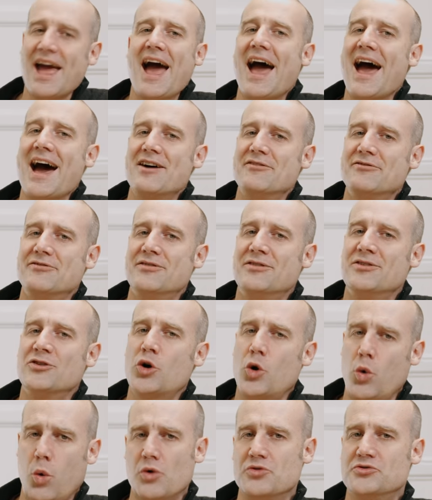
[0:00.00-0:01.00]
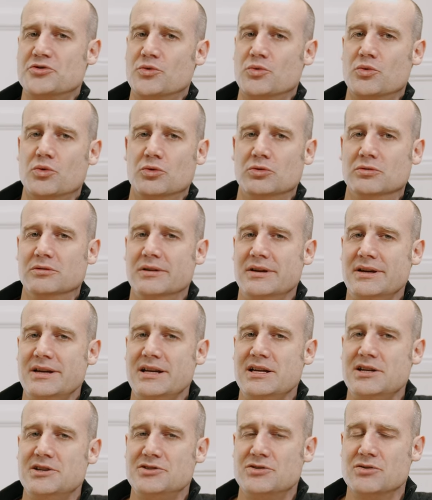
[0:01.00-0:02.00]
have quota rule
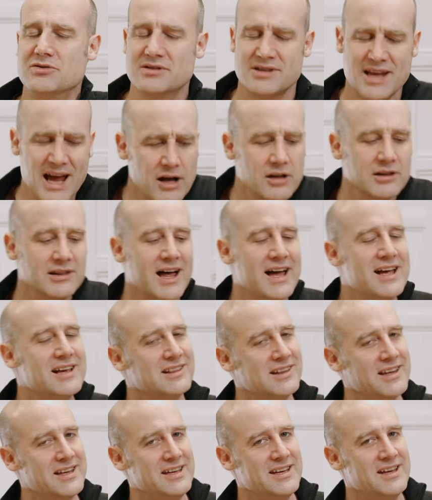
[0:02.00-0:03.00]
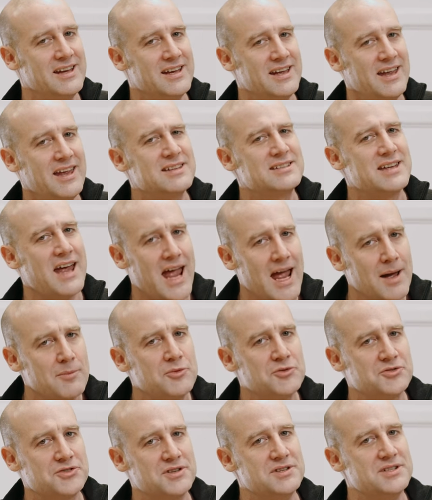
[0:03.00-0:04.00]
issues? And how likely is
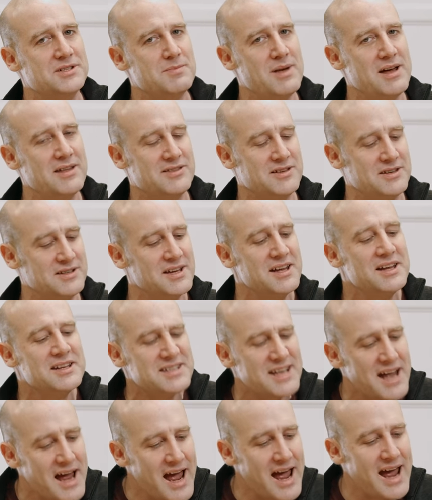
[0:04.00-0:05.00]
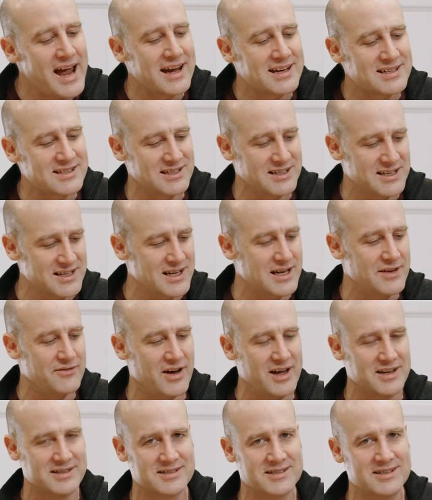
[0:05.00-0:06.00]
Hamilton's method to actually give
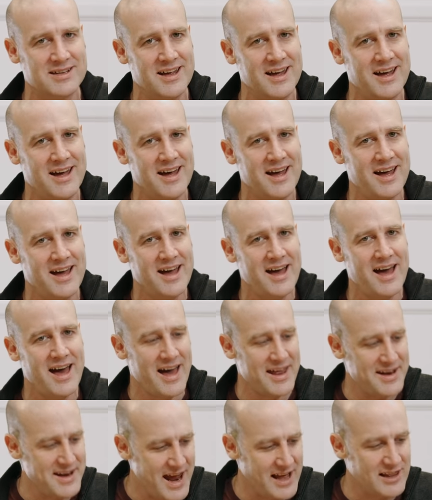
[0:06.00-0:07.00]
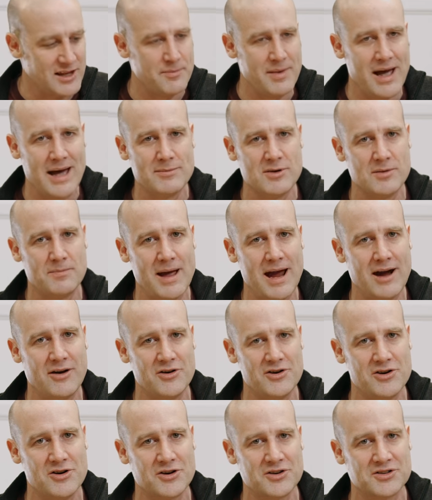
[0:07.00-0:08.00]
us an Alabama
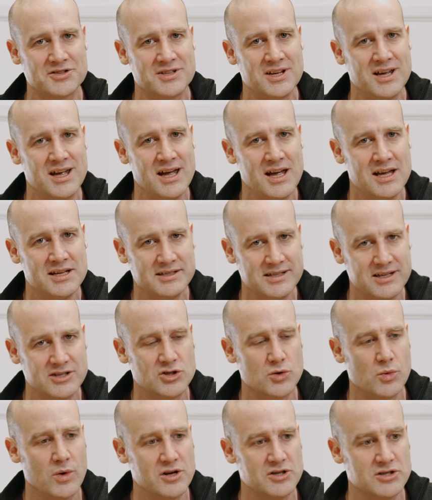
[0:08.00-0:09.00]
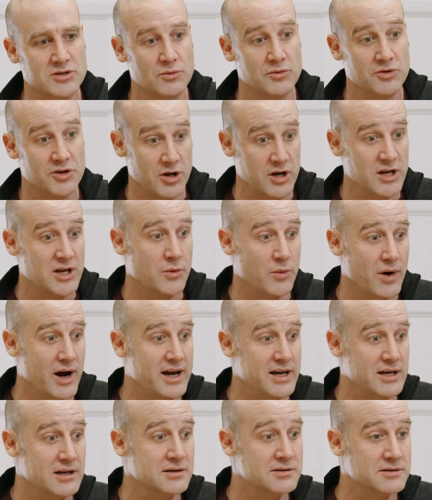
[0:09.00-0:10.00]
paradox situation Well, the only
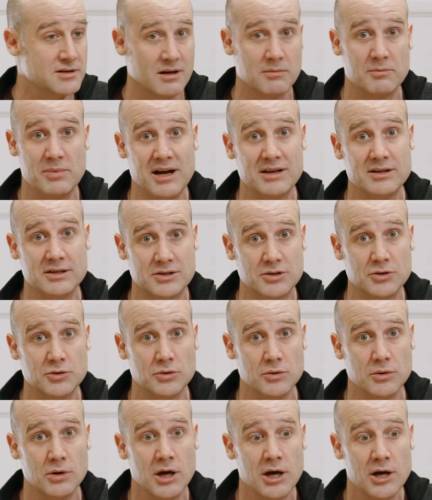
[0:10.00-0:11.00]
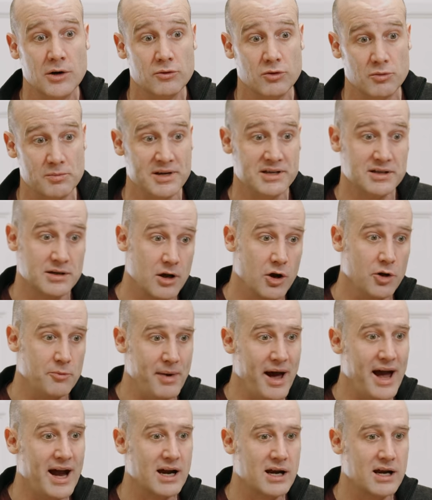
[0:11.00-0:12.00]
way to compare the two would be to go
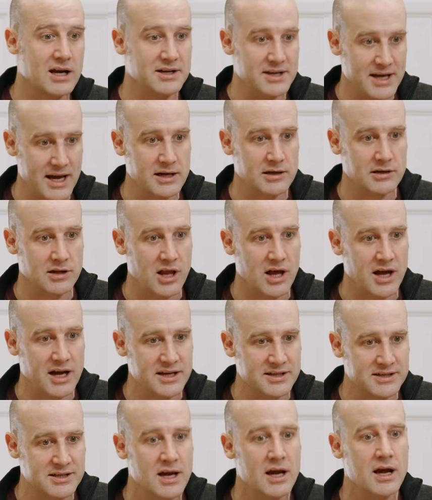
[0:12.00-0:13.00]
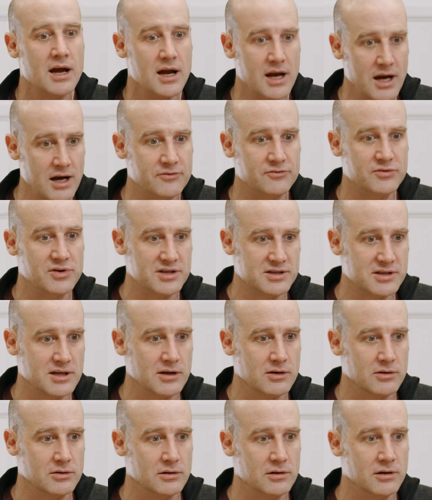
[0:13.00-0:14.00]
back and analyze every
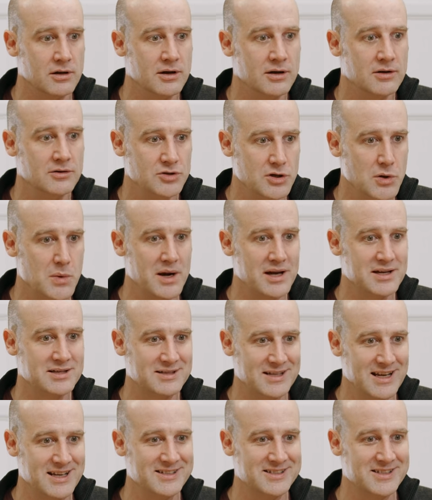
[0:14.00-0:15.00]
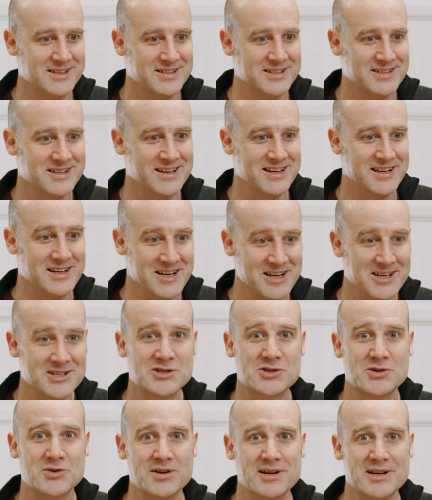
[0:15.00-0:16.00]
single US Census in
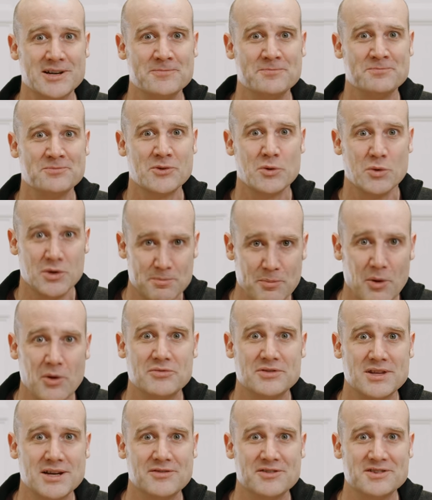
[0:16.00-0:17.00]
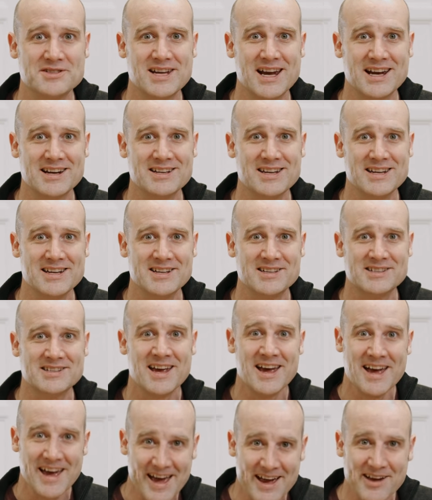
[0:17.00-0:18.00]
history with both different techniques
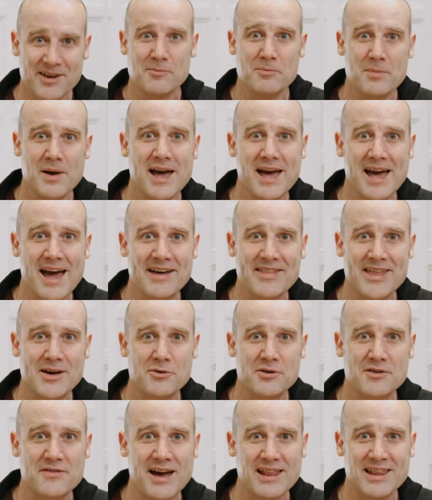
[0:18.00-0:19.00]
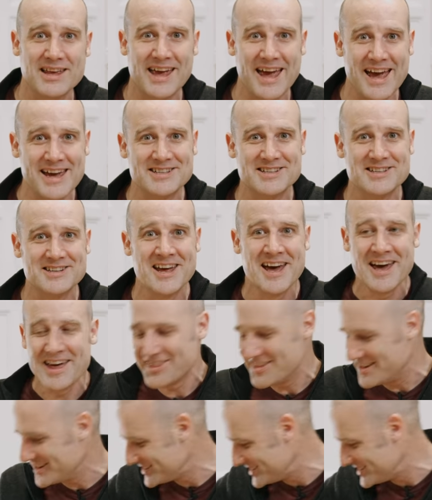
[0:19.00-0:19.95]
and compare how they would have allocated the